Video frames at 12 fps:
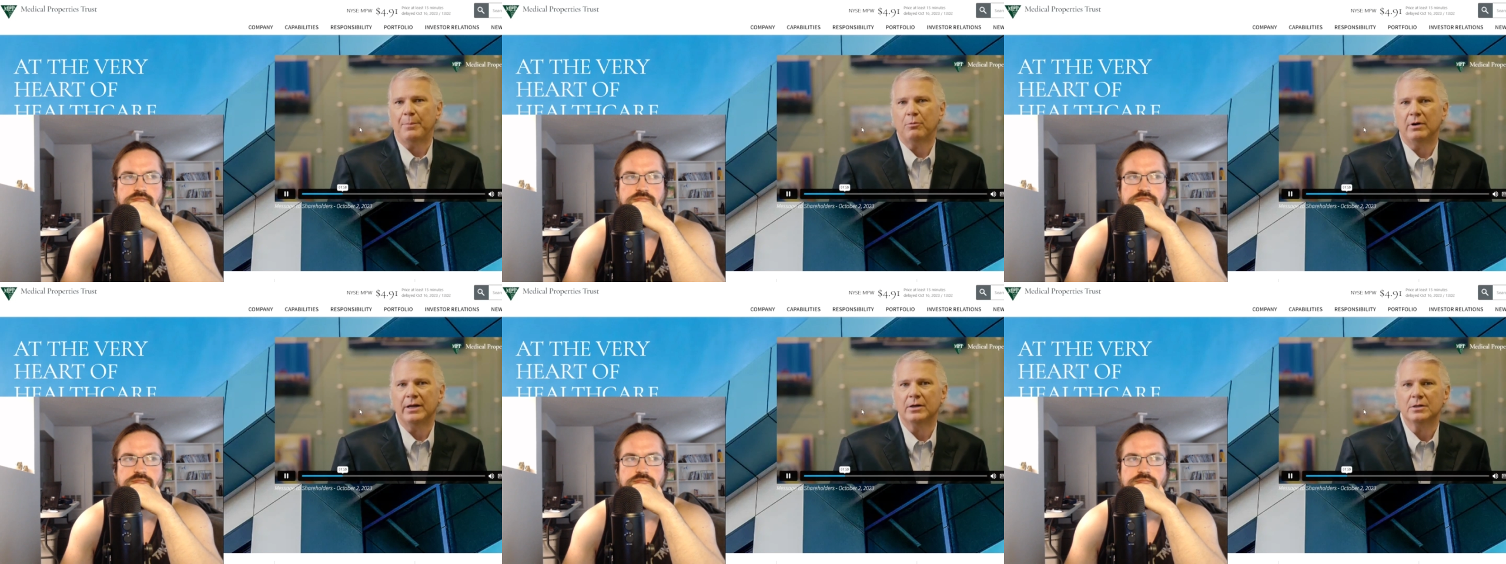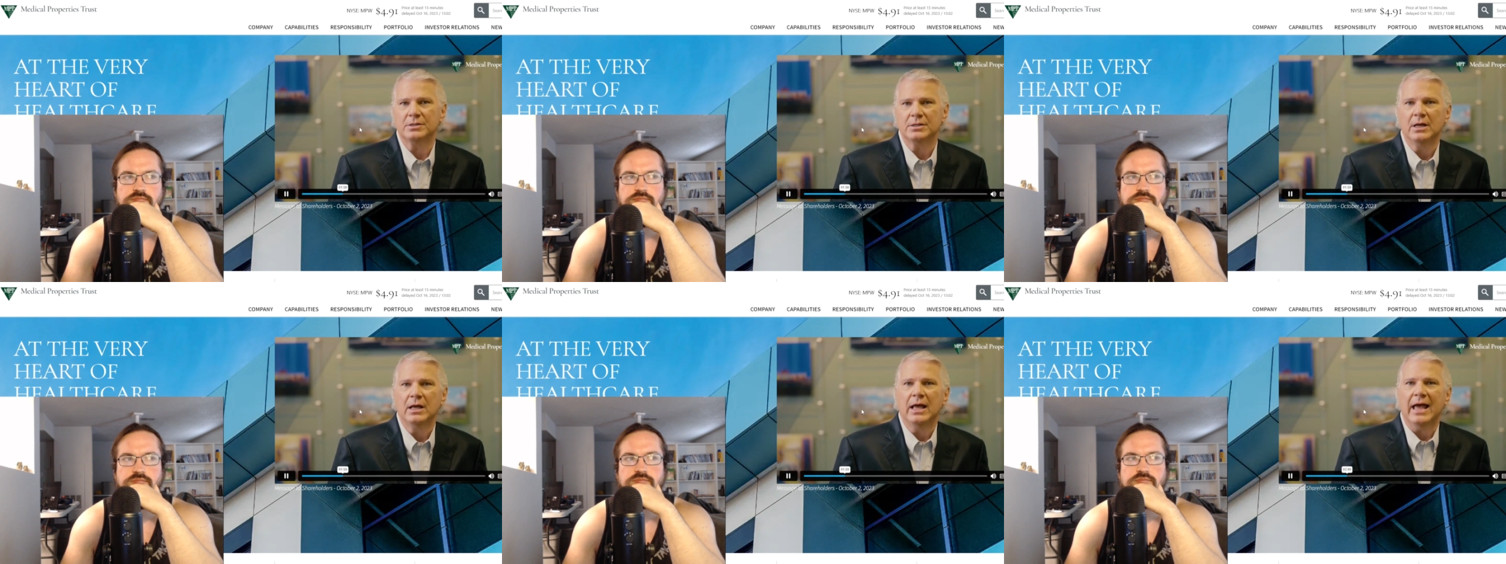Speaker 1: operators,
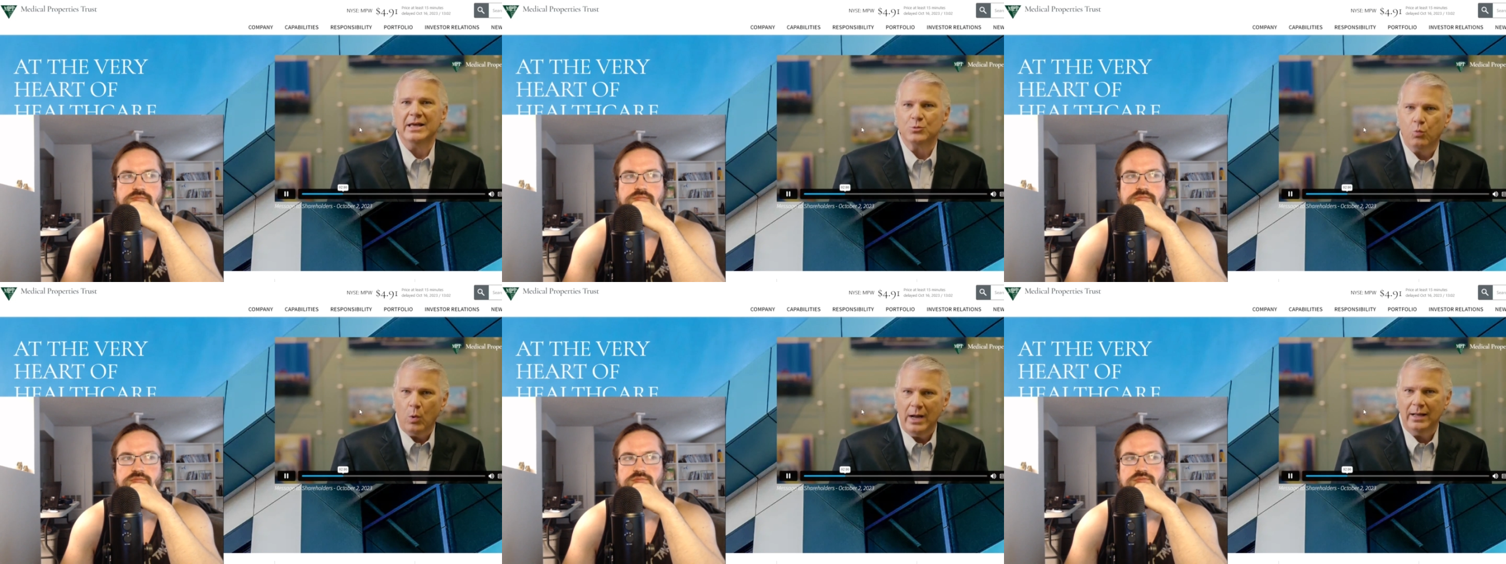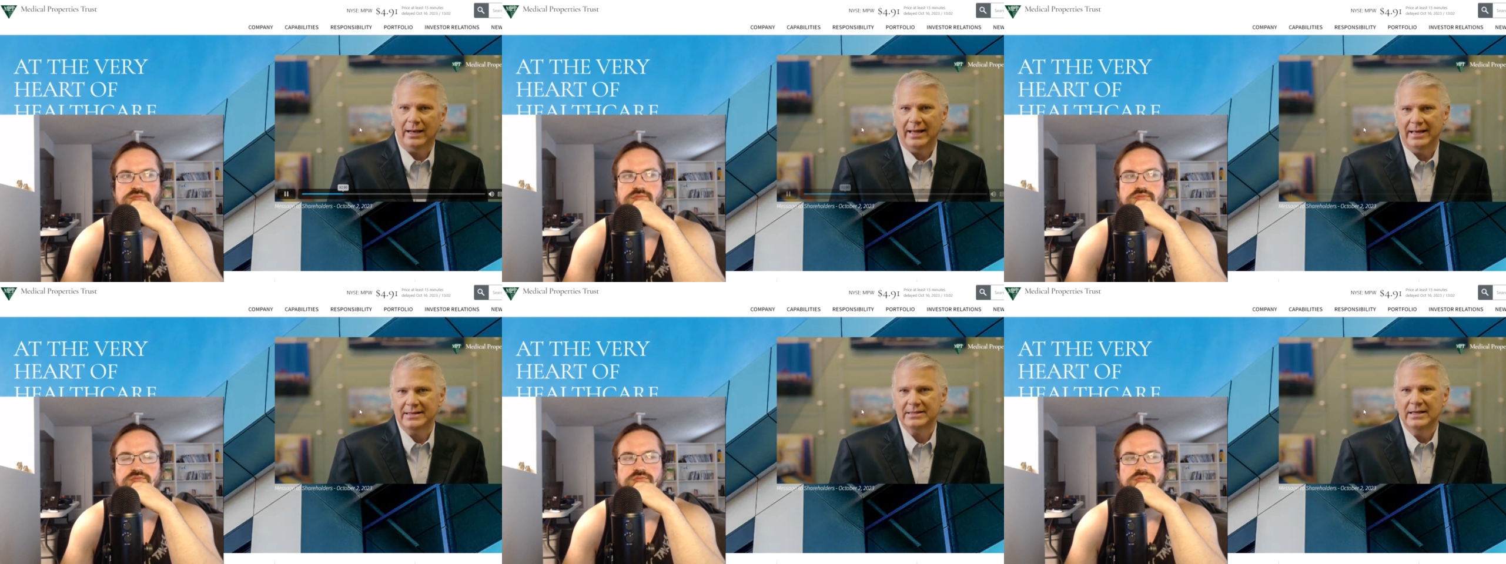as well
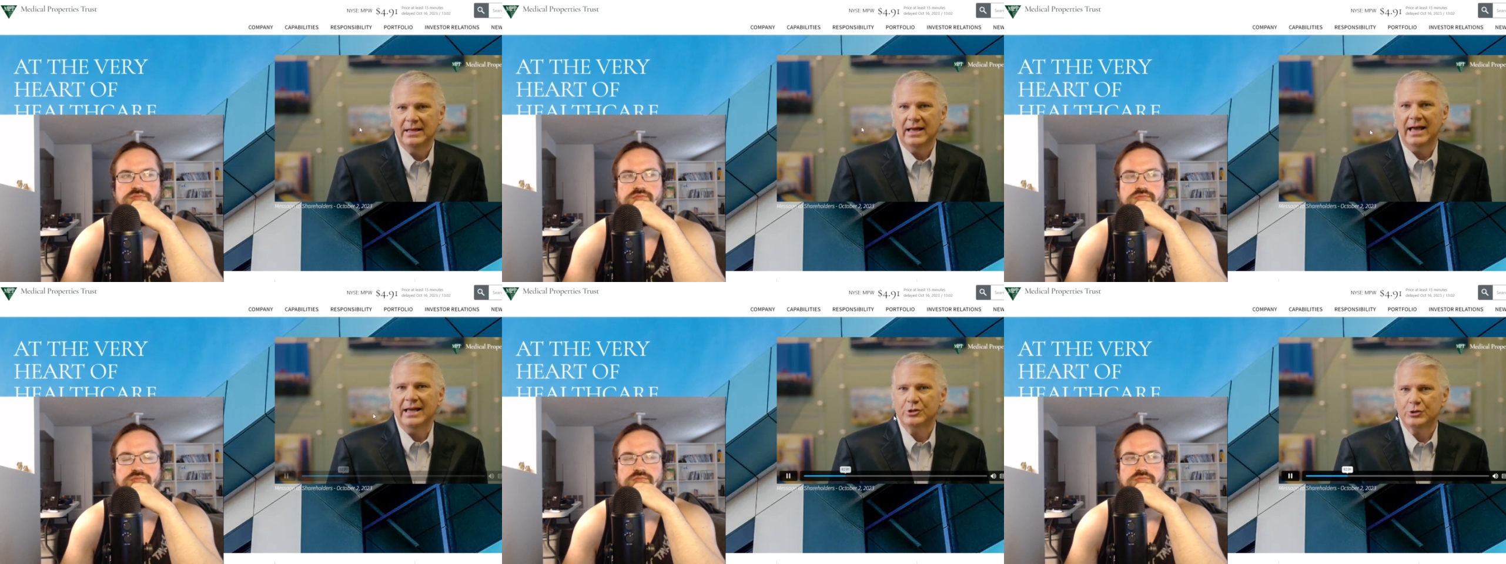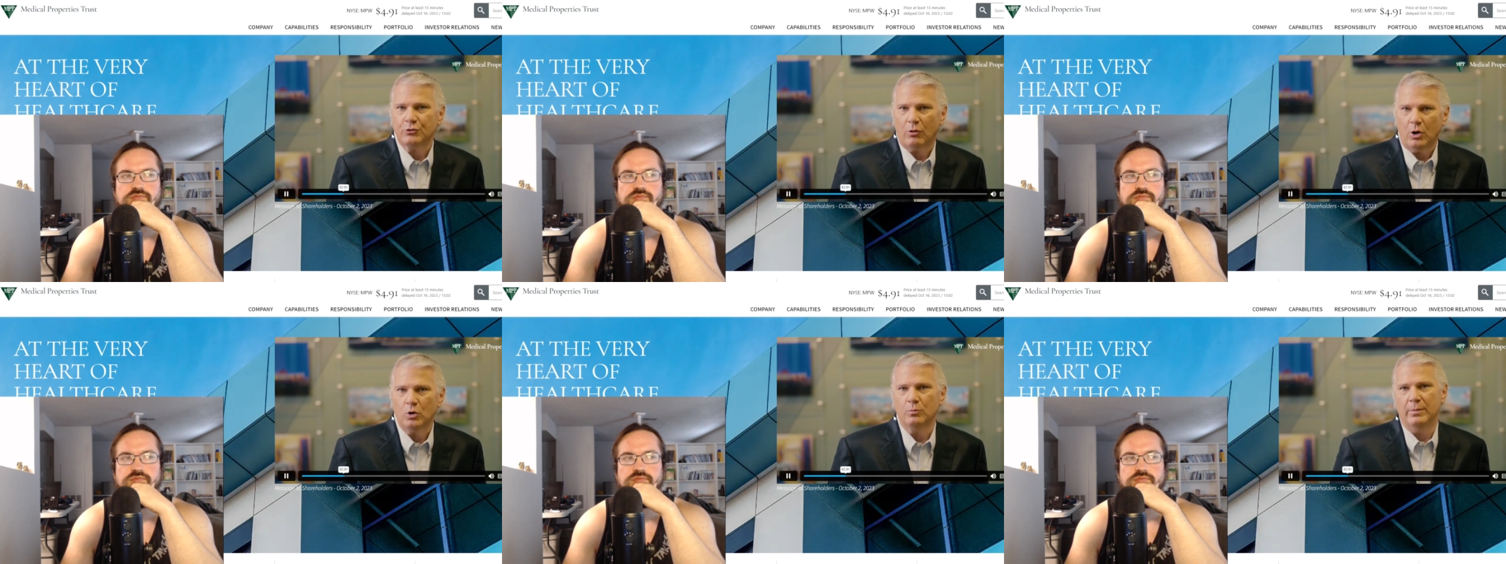as a
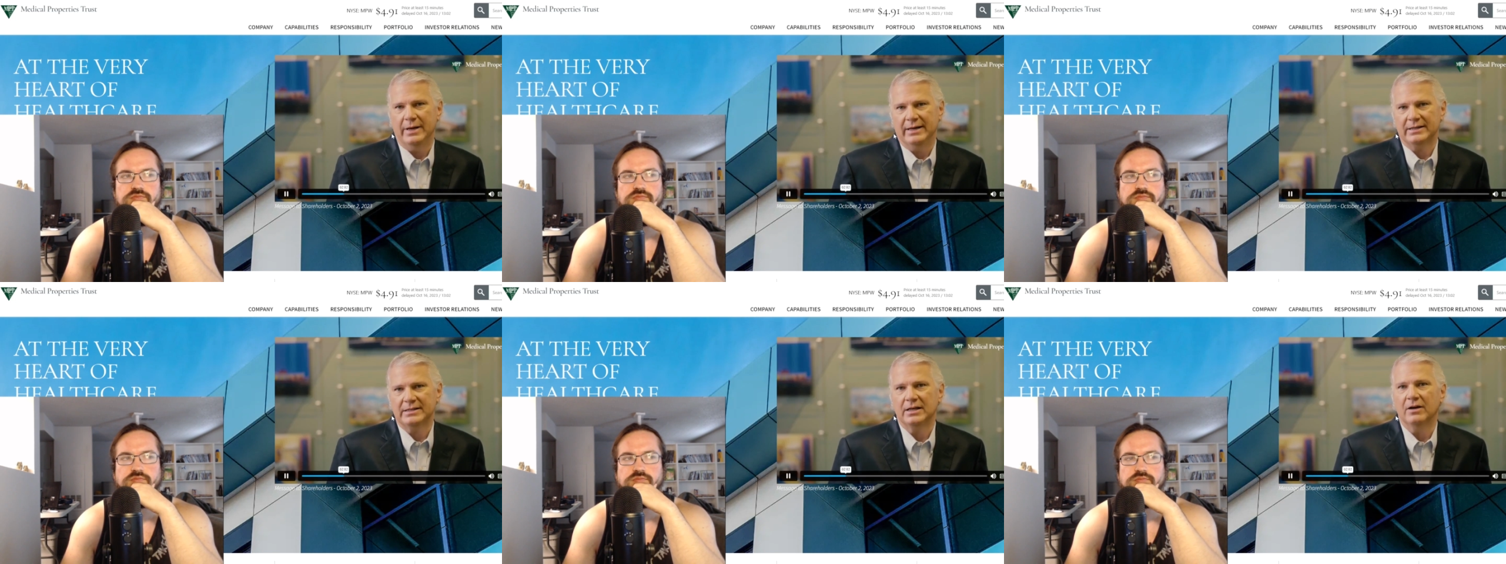strong mix